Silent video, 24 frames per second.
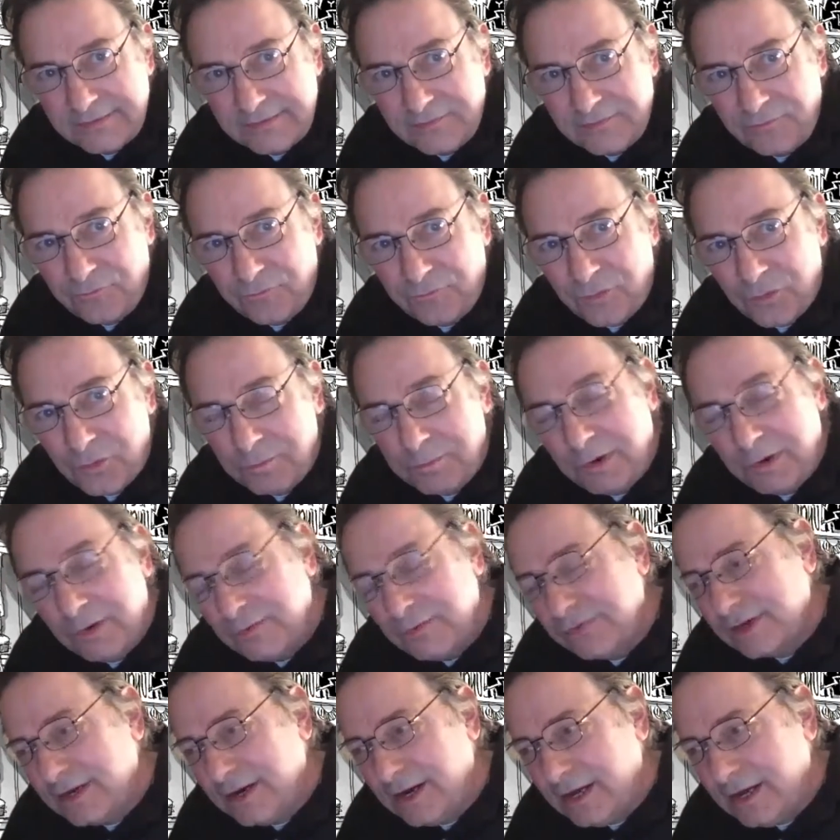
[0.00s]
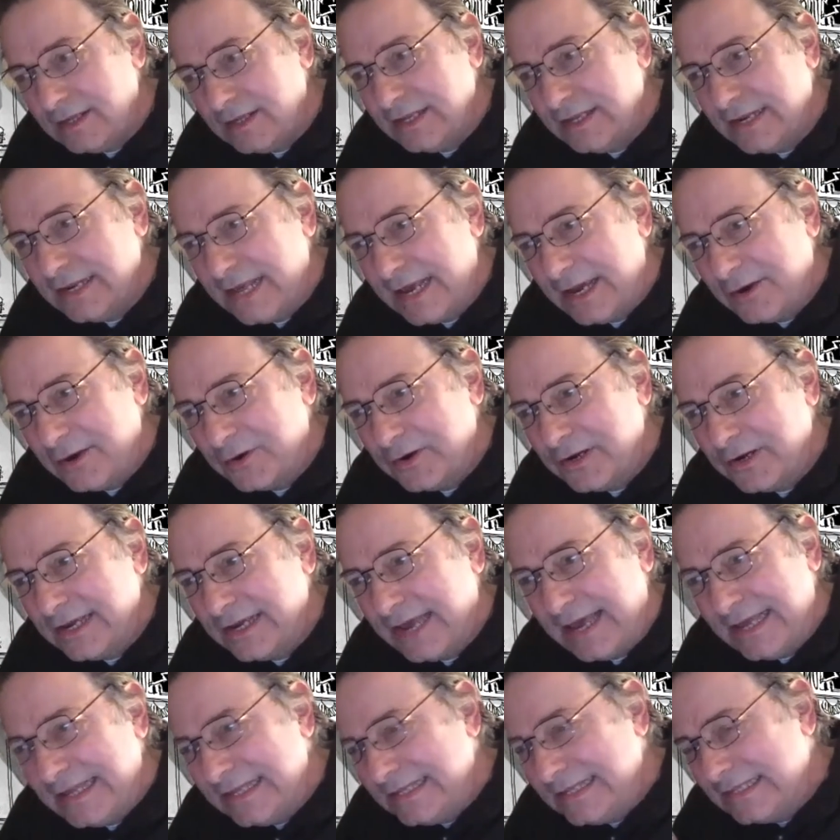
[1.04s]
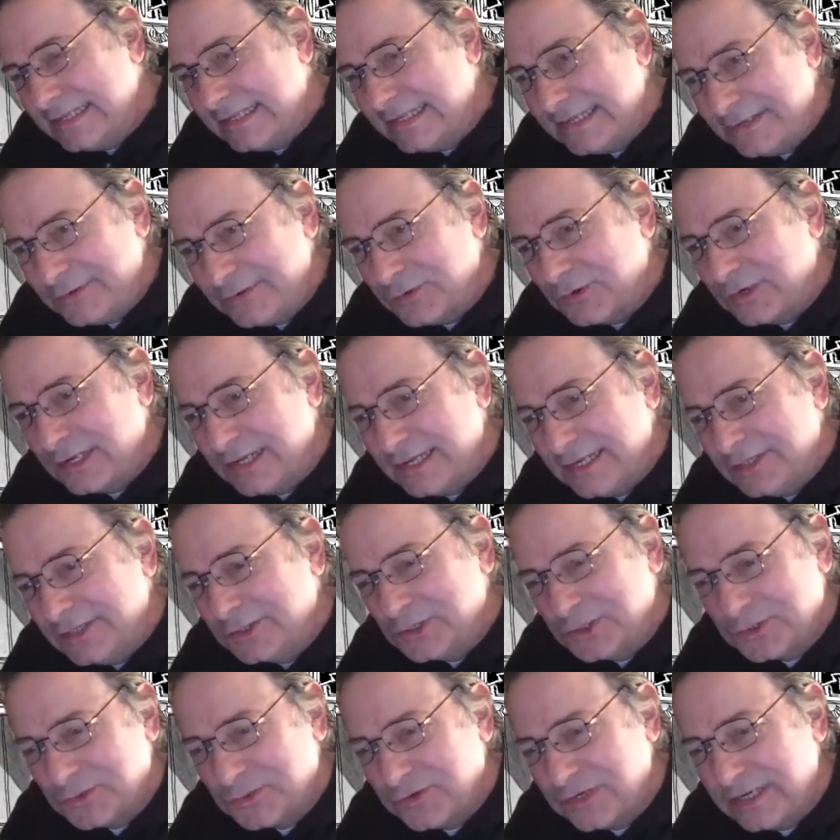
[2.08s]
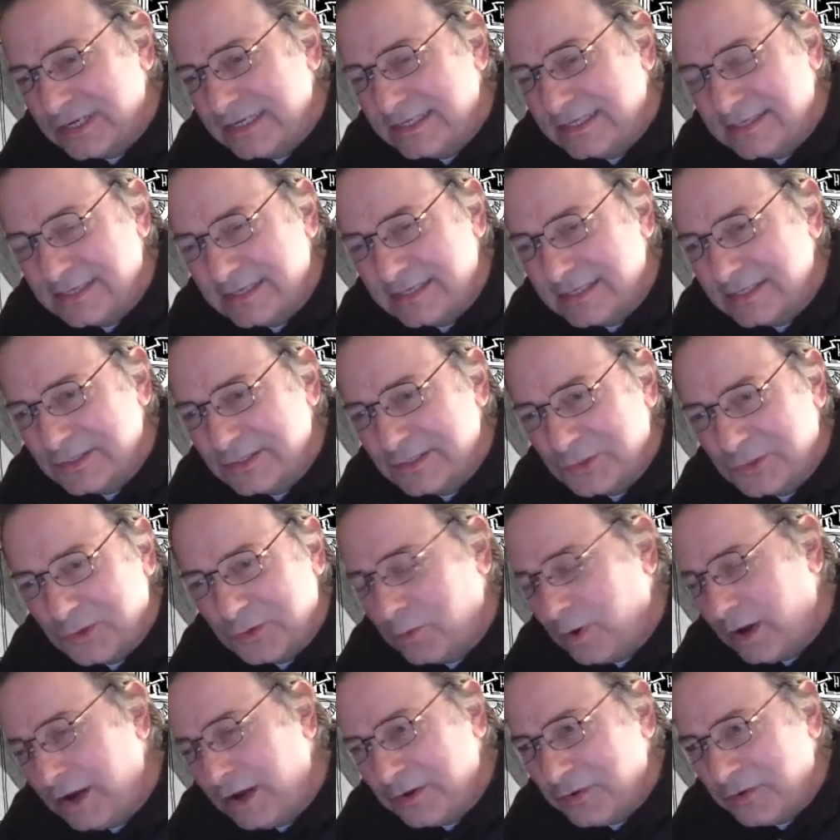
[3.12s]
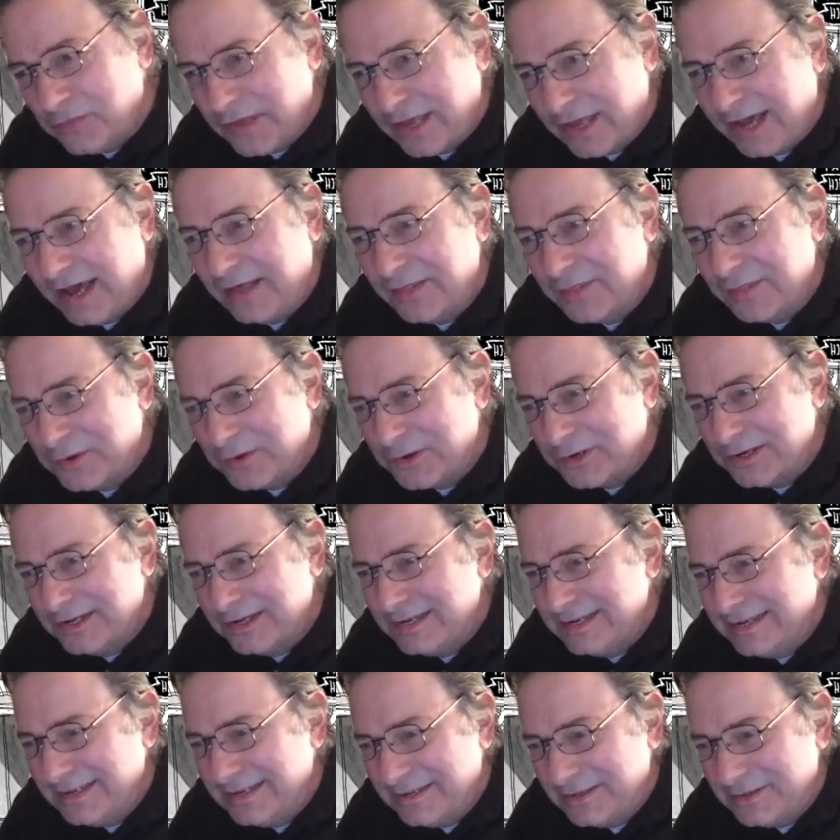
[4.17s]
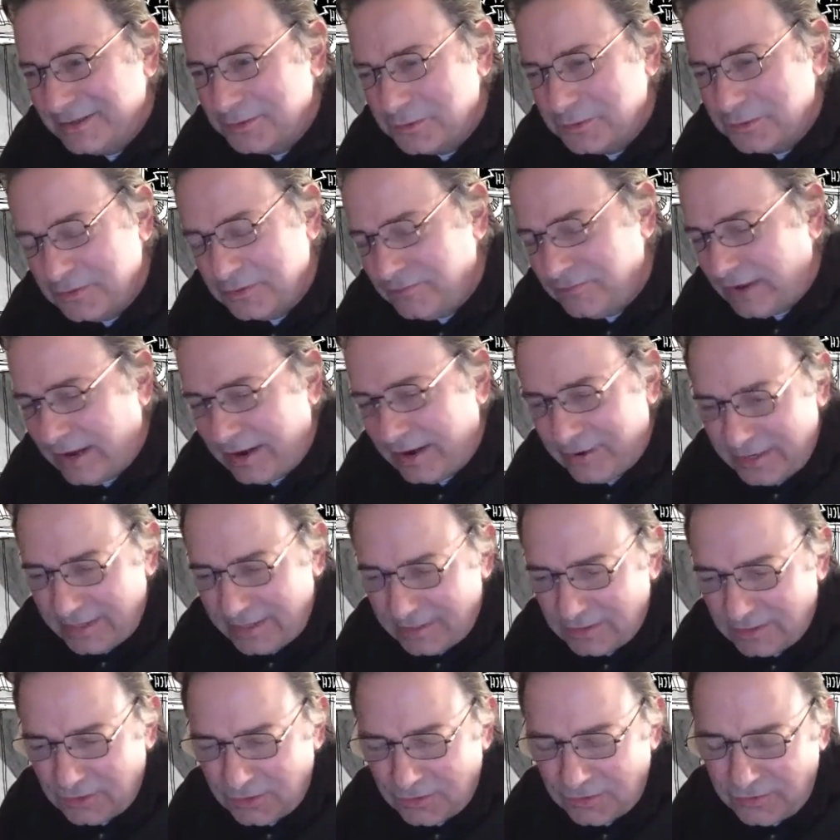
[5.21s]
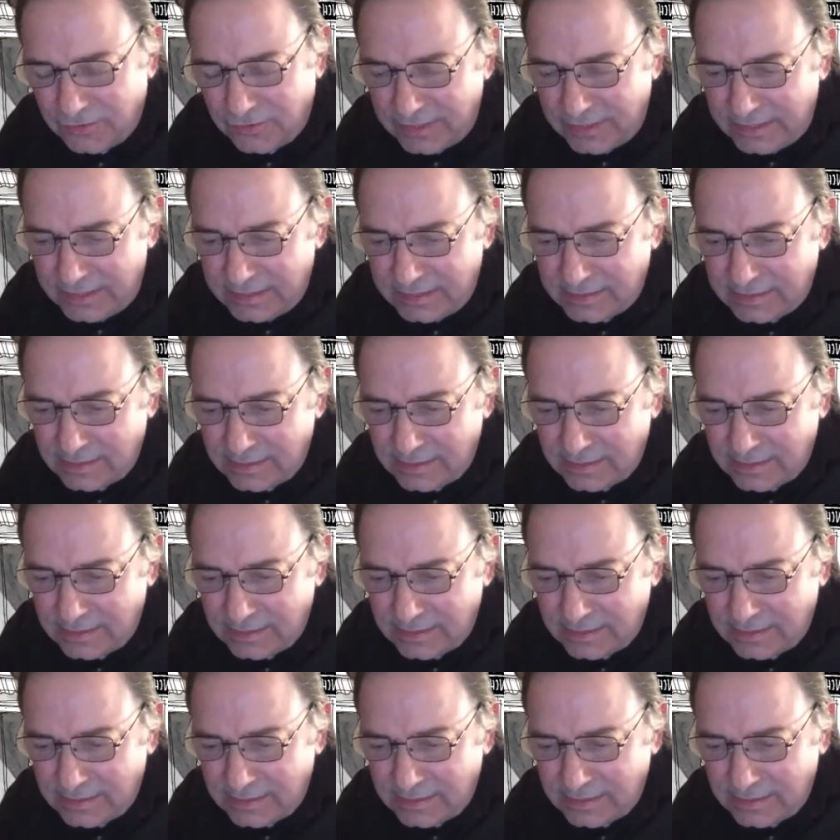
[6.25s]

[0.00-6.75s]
for both culinary and religious reasons, or one or the other, to varying degrees,